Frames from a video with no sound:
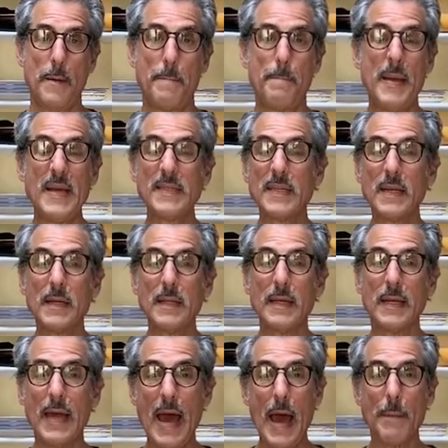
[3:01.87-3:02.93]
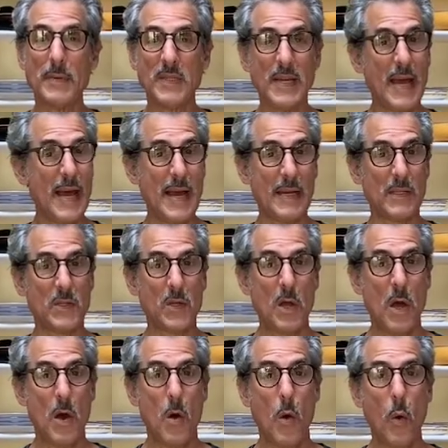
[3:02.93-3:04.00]
Basically, cabbage has
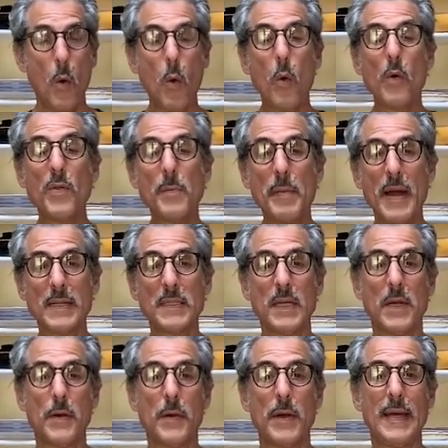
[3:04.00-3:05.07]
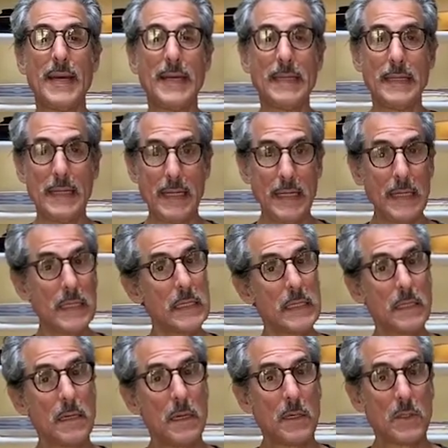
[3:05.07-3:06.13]
all the bacteria it
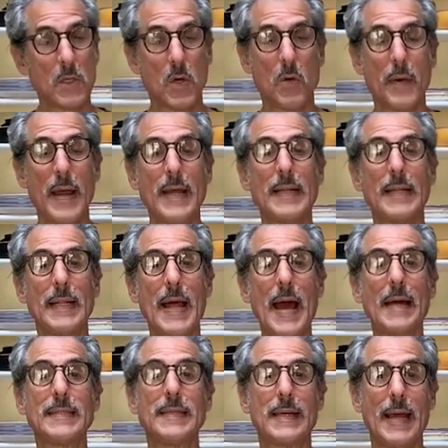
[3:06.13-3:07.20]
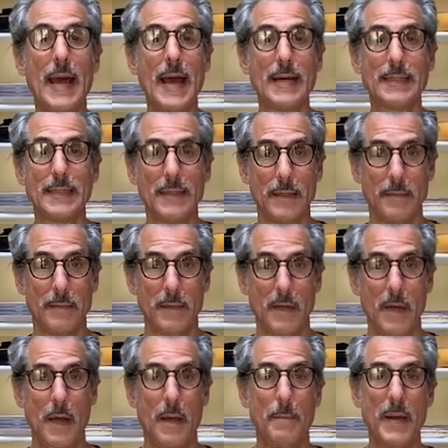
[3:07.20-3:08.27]
needs to create lactic acid.
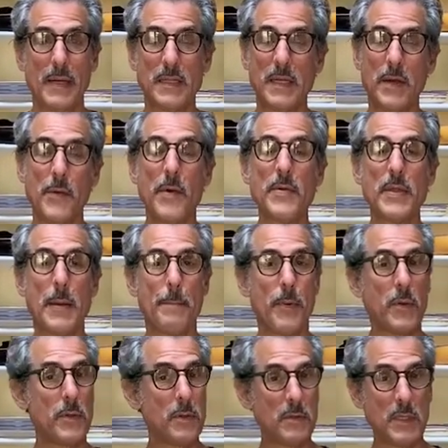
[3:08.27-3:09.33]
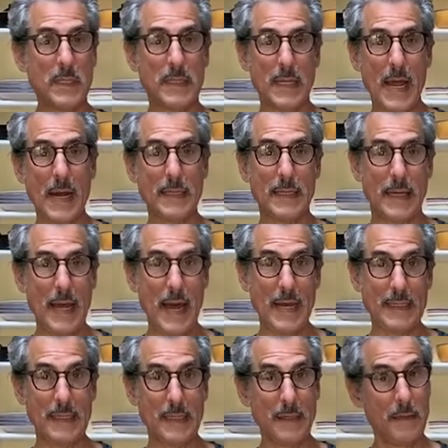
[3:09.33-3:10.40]
Bacteria that produces lactic
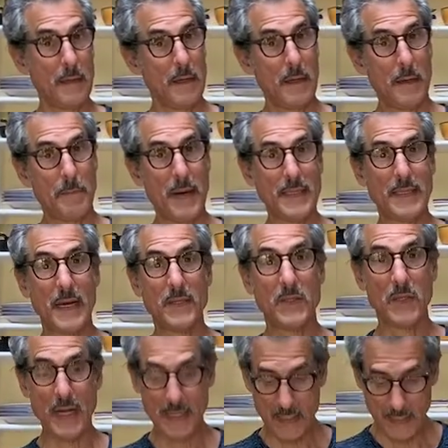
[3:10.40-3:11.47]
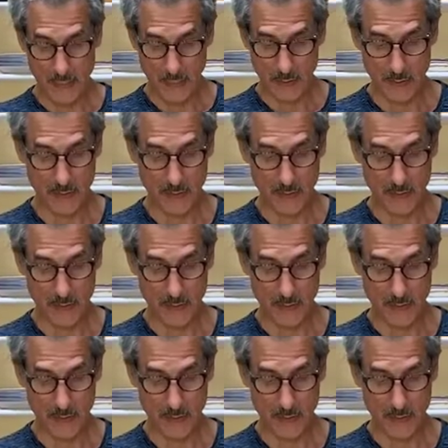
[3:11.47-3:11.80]
acid by digesting the